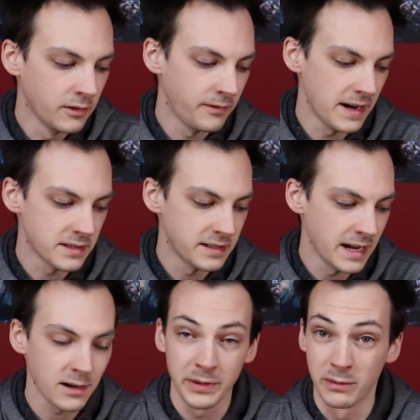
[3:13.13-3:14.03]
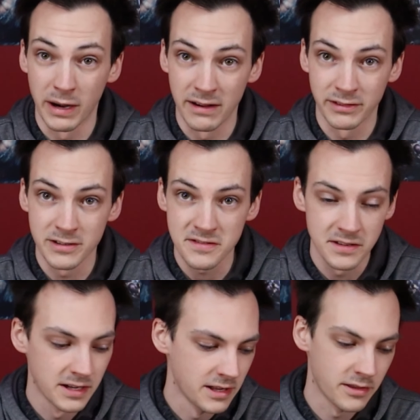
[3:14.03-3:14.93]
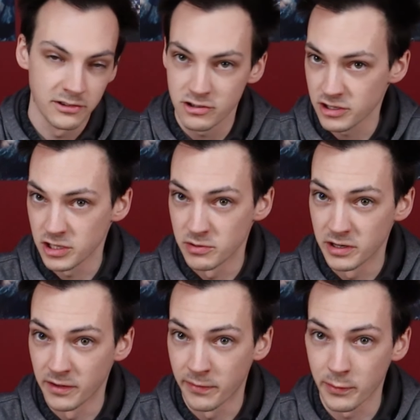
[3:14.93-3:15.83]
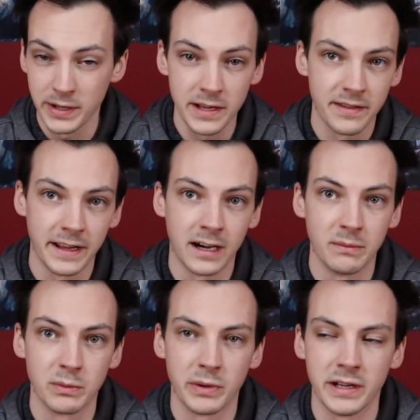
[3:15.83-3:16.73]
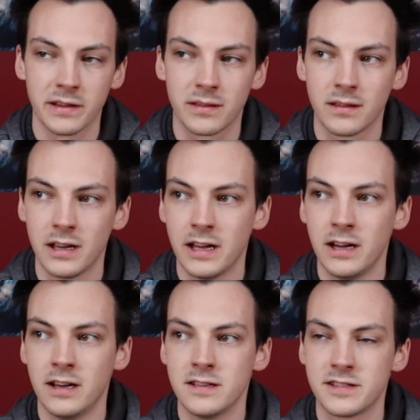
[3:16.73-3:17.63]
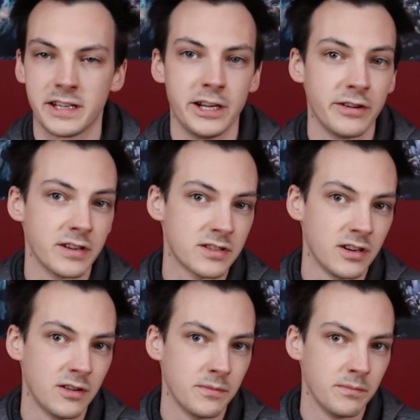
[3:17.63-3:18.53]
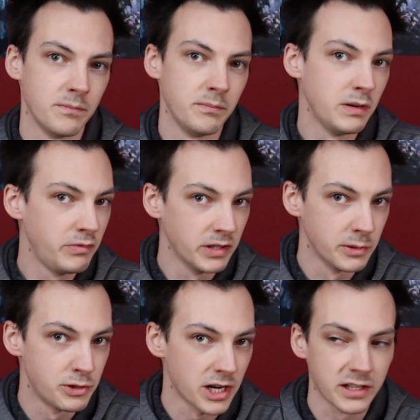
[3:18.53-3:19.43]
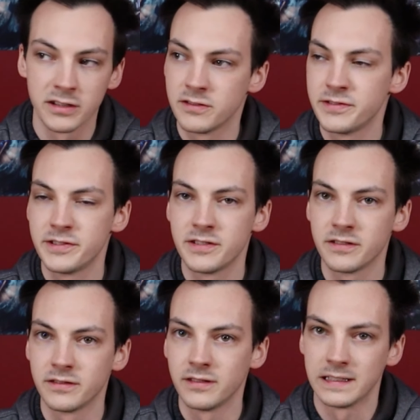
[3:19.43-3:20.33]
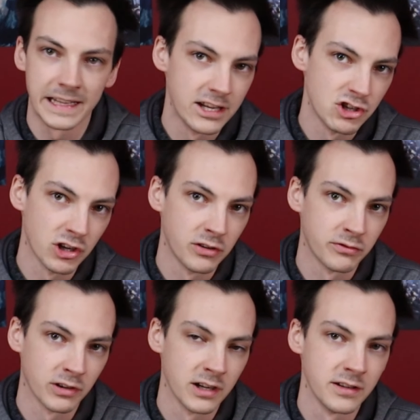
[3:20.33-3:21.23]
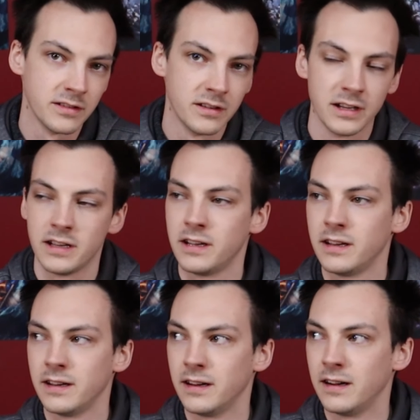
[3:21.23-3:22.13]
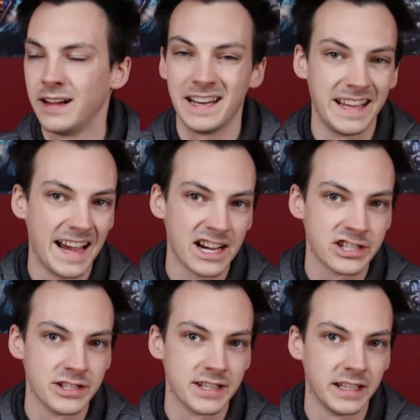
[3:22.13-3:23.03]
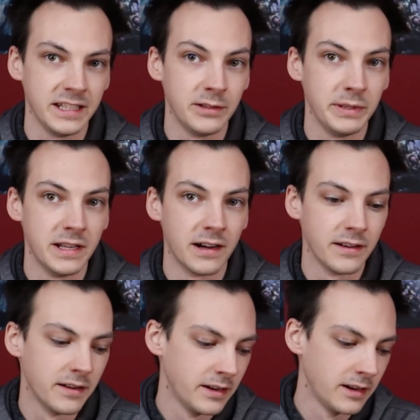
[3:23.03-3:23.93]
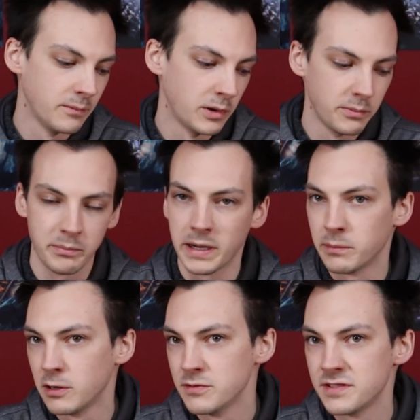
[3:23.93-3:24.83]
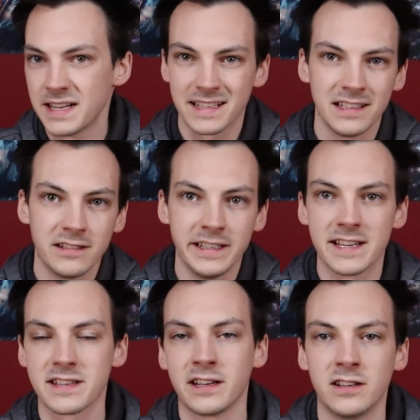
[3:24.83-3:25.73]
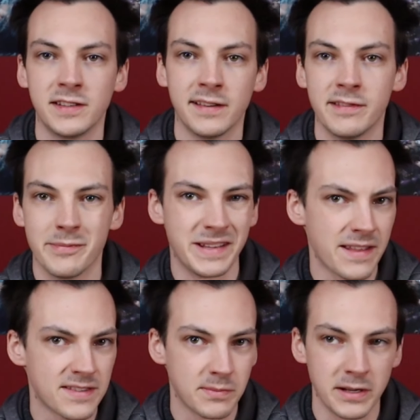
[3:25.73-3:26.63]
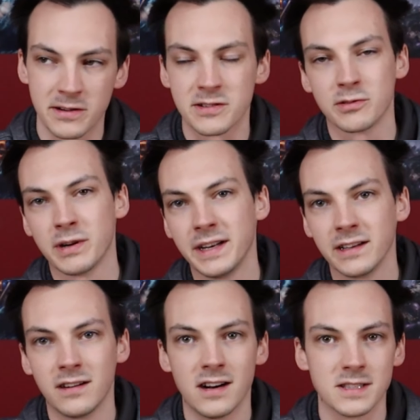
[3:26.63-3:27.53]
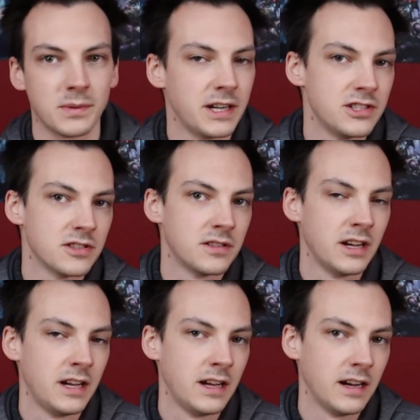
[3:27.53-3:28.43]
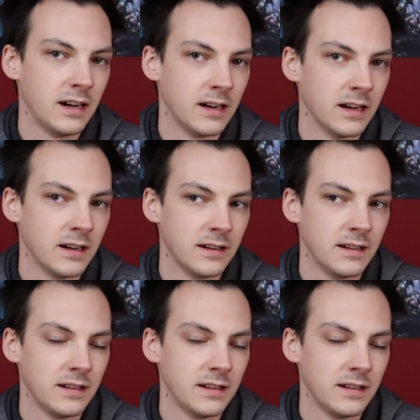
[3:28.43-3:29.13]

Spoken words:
Fast attack, we had Raveners, just a unit of 3. They helped with securing some midfield objectives, engaging all front, any actions that need to be done. But bare bones, technically, yes, I could have given them Death Spitters or Rending Claws, but I just I